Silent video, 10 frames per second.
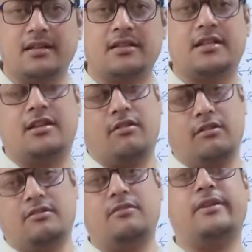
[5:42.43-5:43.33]
that
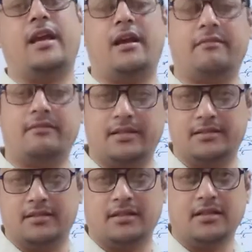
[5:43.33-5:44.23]
also we have
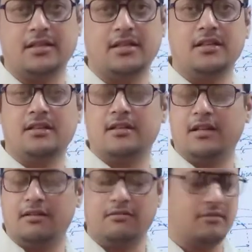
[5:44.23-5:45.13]
reason.
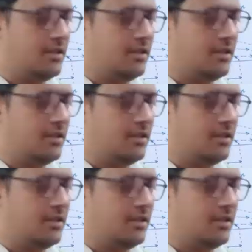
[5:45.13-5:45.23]
Now